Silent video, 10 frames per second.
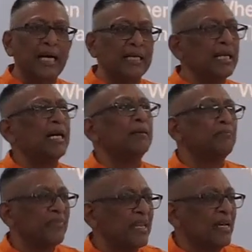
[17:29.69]
and
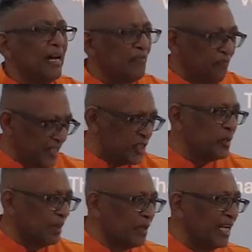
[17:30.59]
a fish
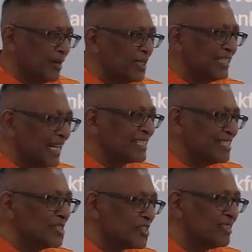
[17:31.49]
will bring our
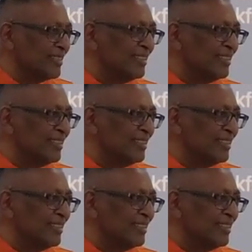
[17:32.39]
taxes.